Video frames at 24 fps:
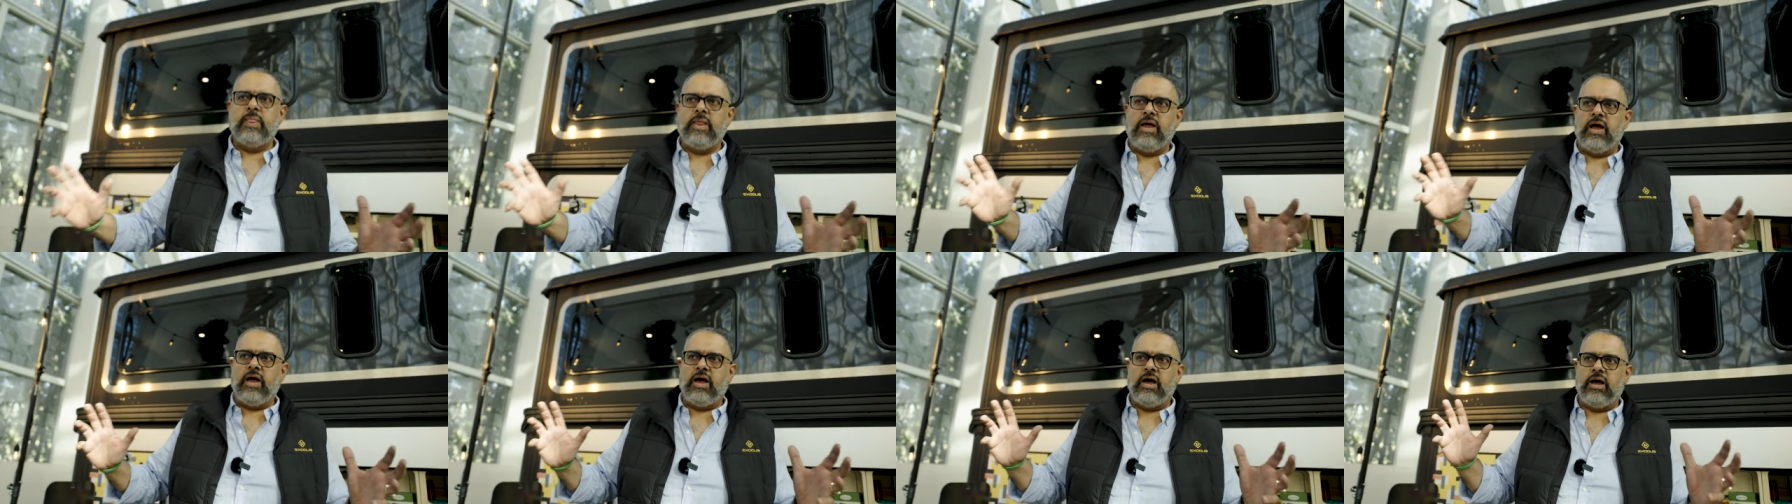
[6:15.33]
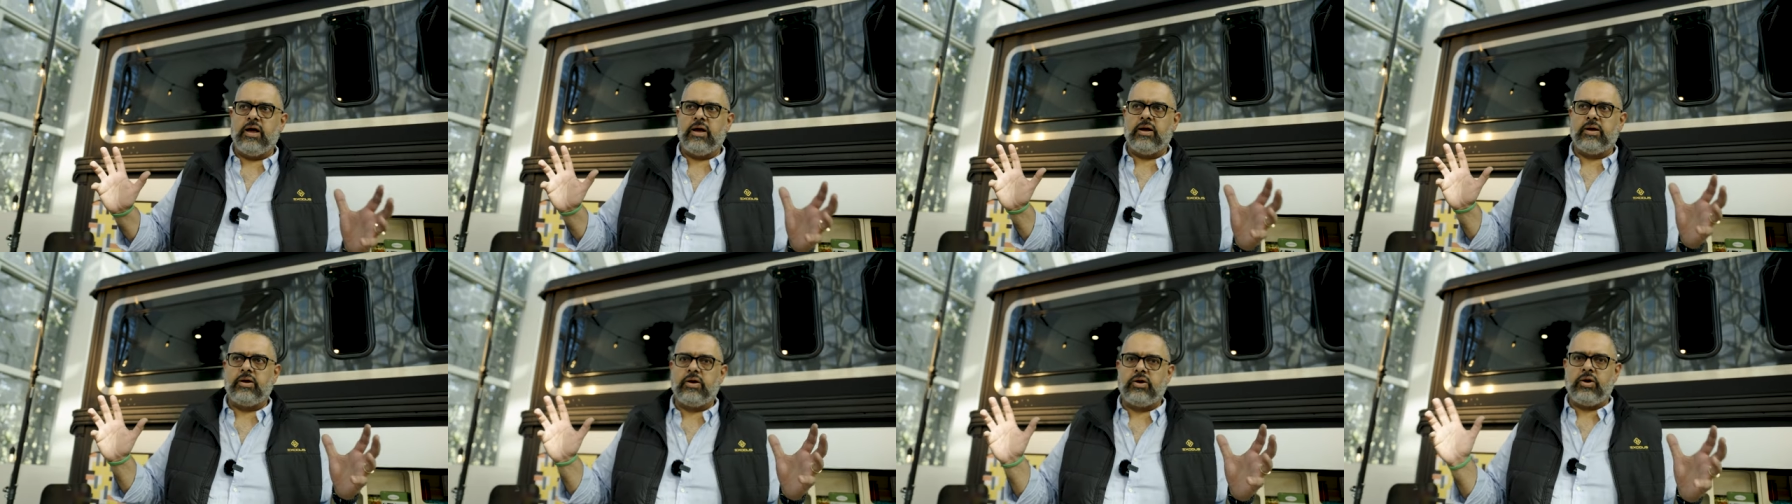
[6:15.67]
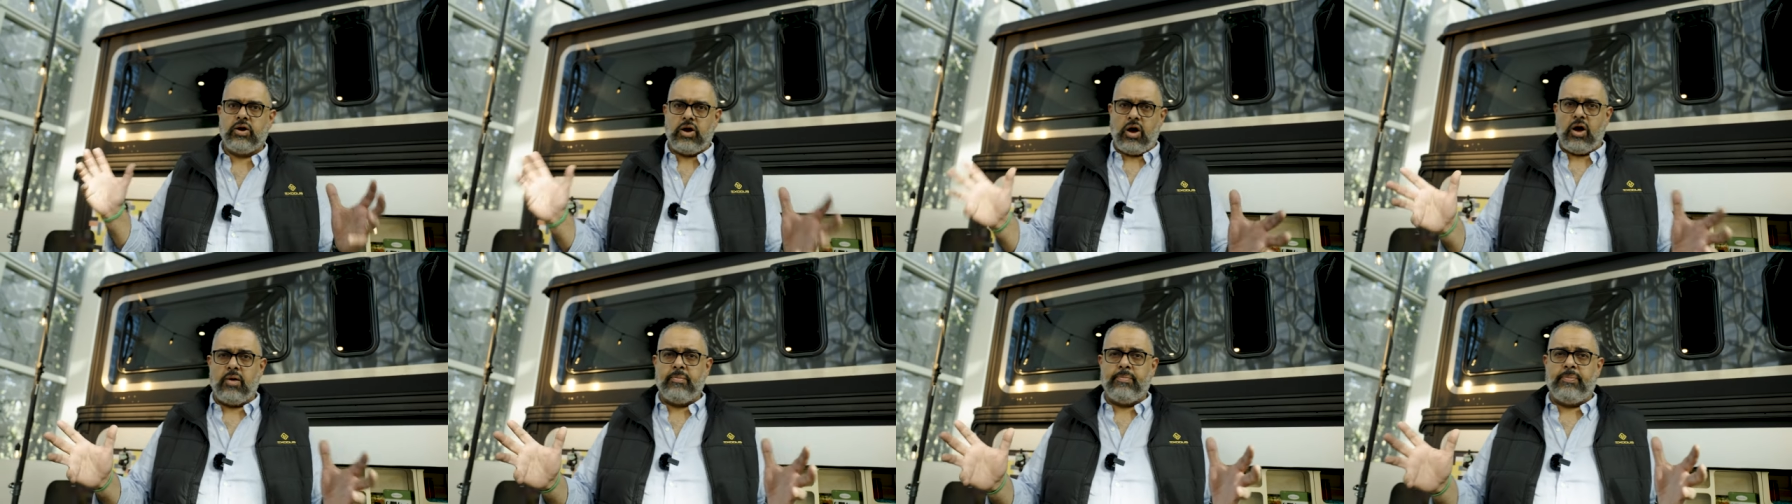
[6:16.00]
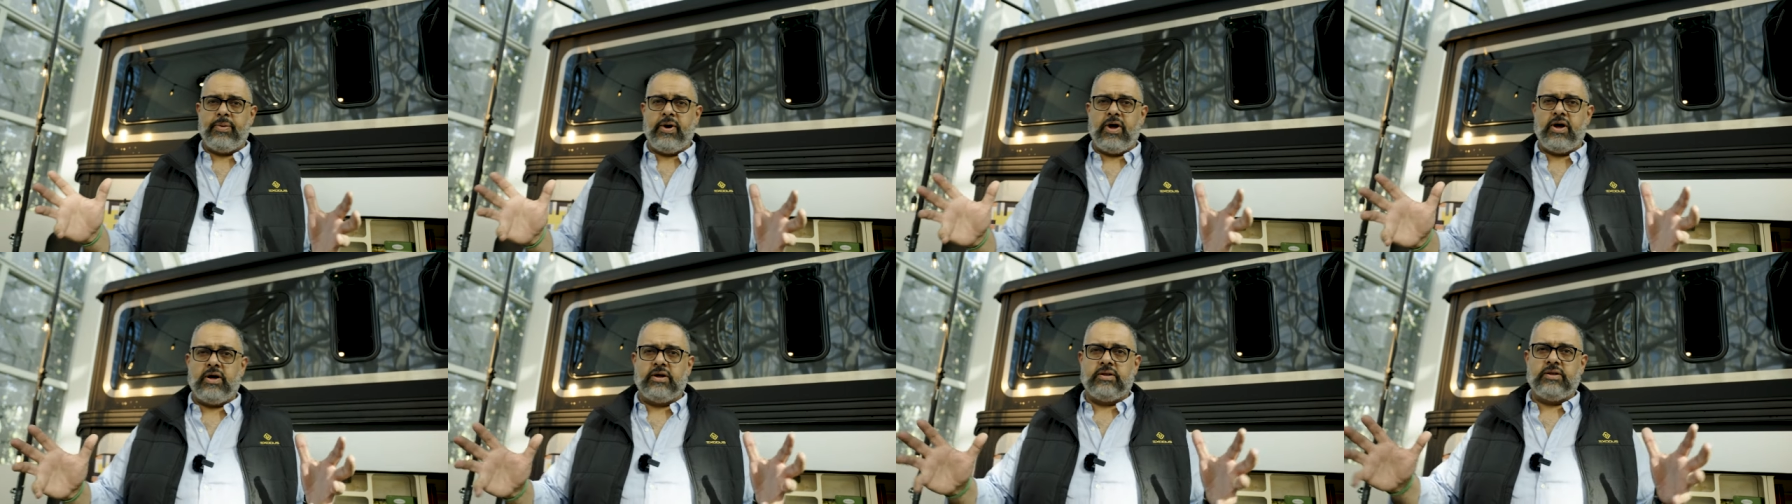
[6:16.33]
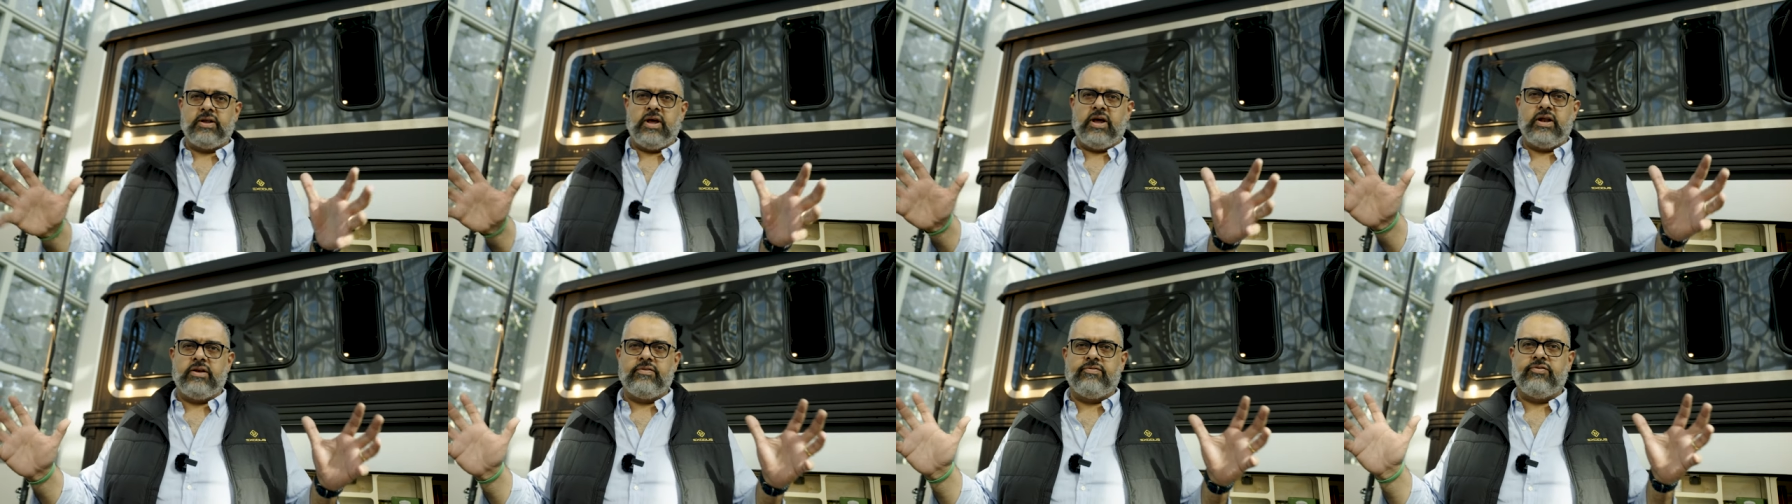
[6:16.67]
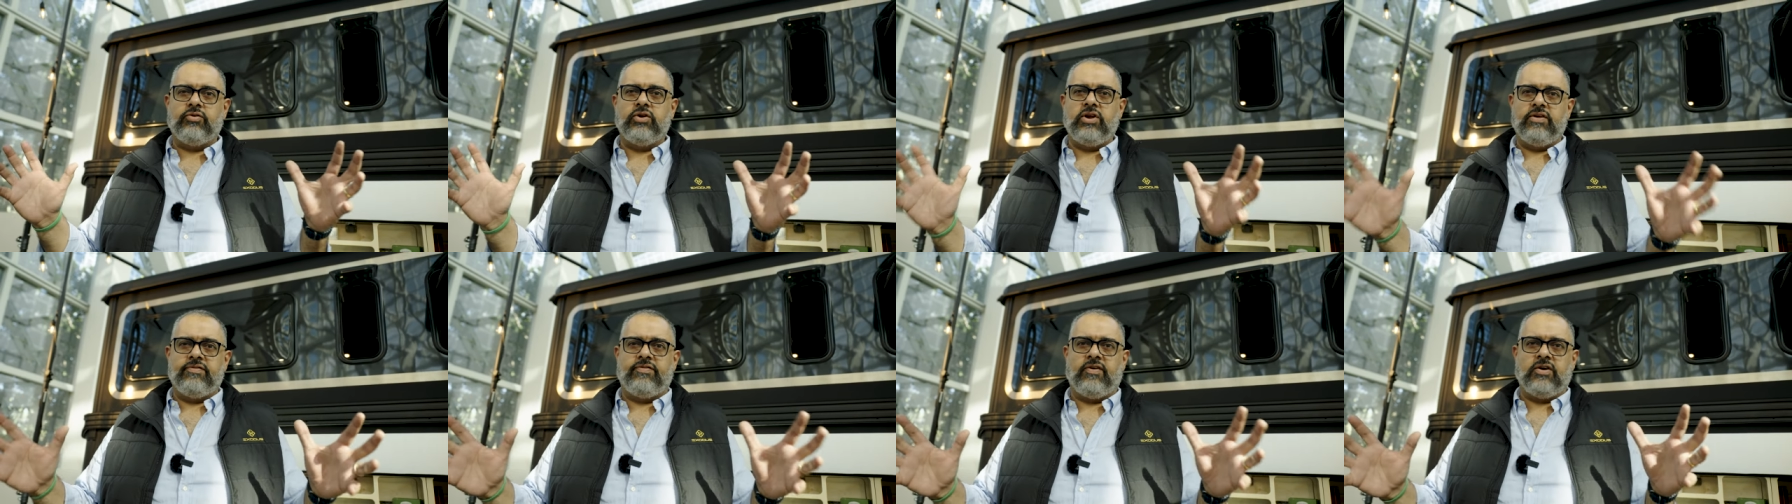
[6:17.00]
uh, compact and
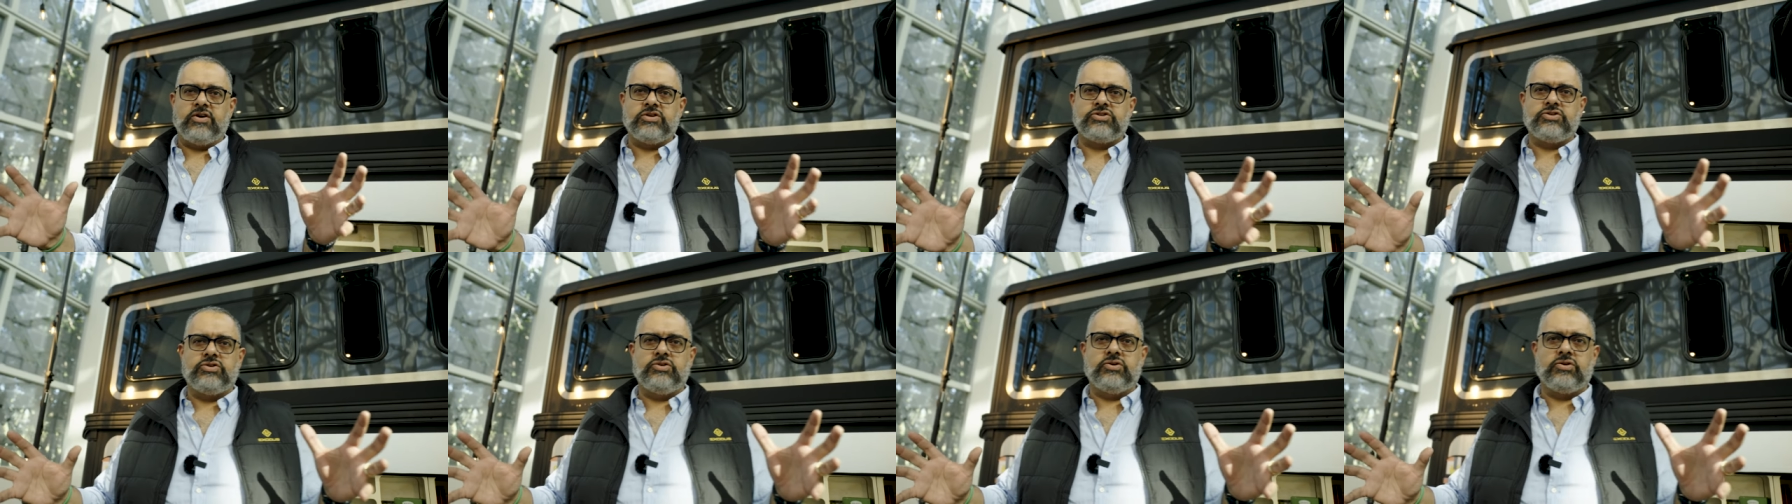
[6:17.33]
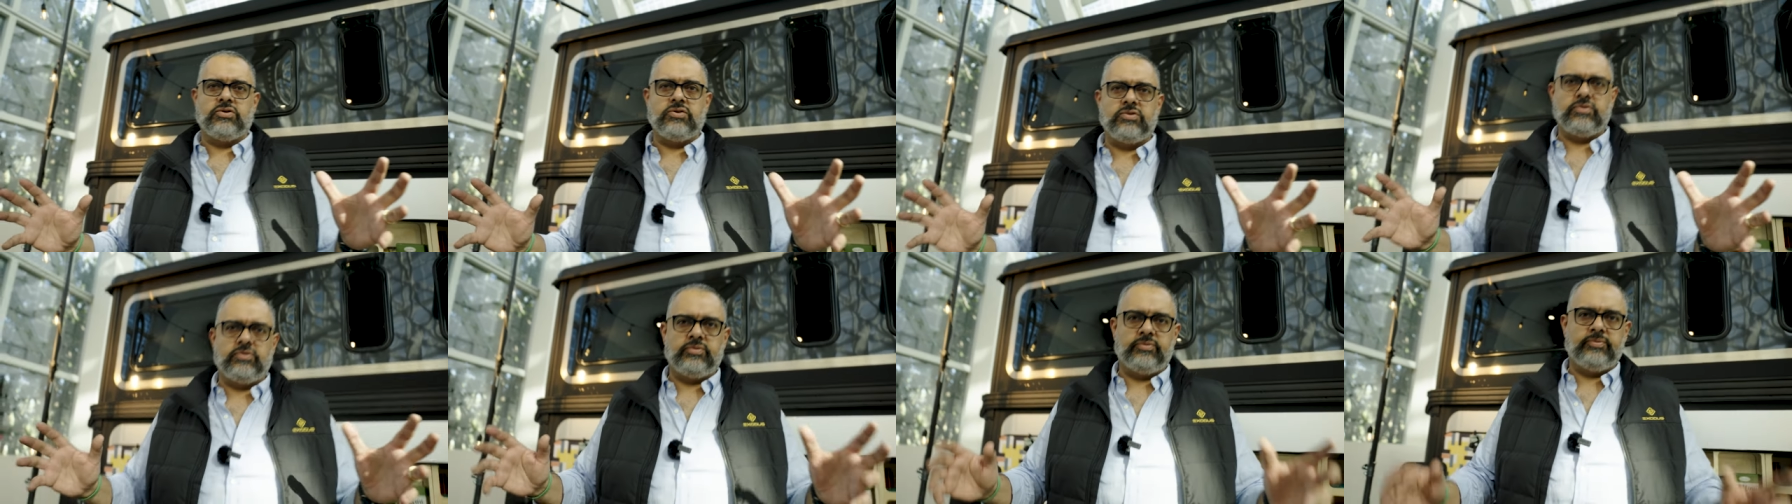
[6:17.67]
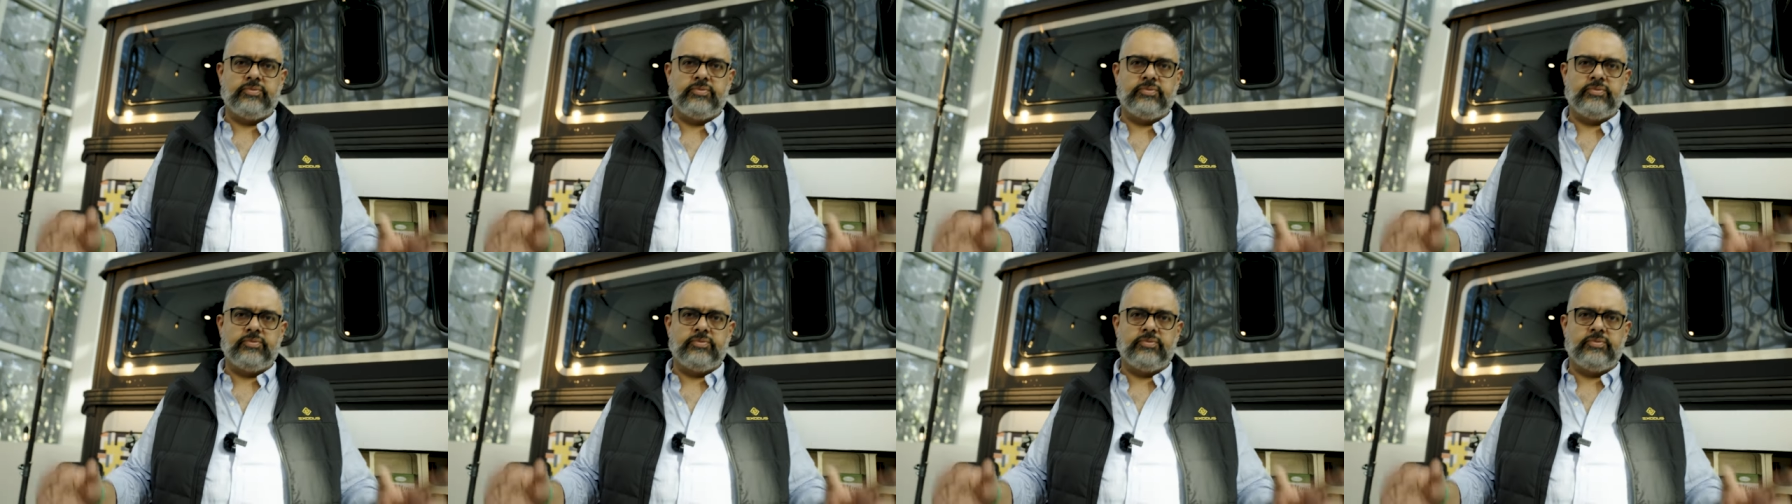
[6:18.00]
fully functional.